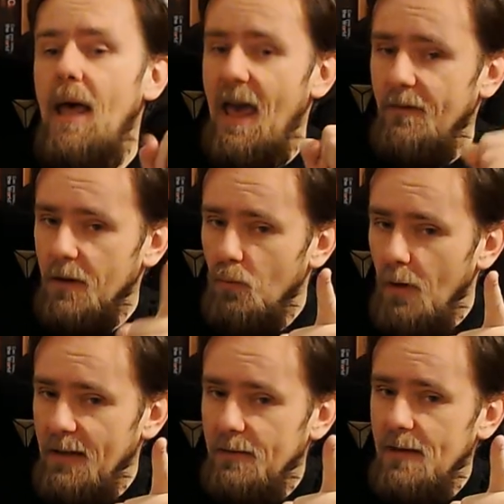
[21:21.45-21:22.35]
have a
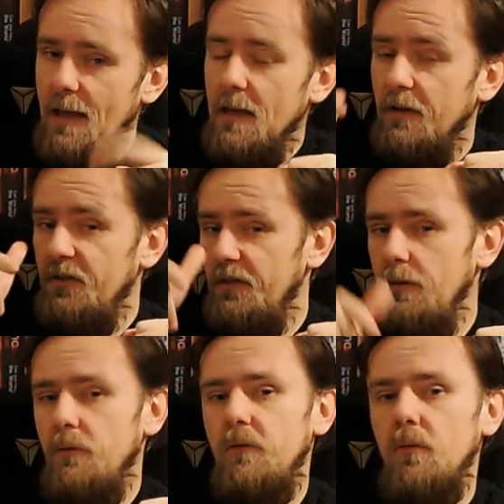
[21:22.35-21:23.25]
great day, see
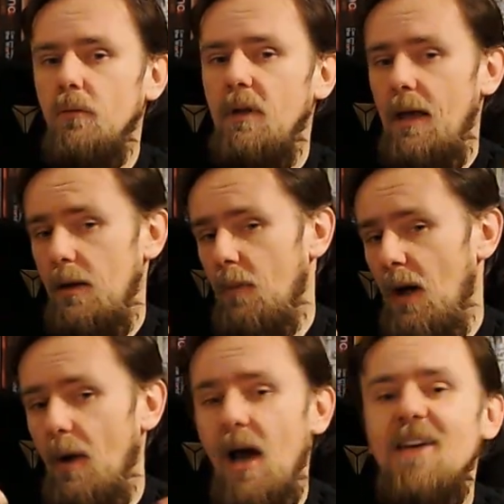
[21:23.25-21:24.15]
you soon, and
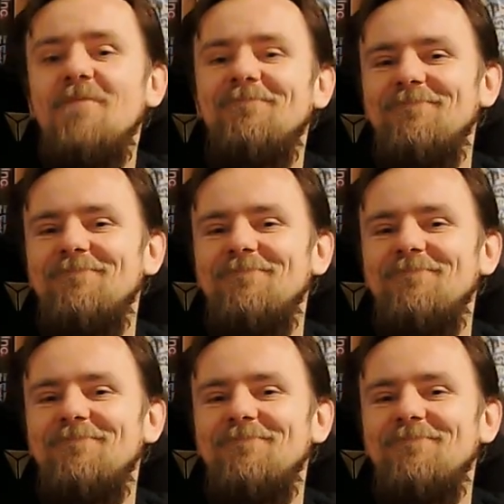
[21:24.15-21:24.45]
bye-bye.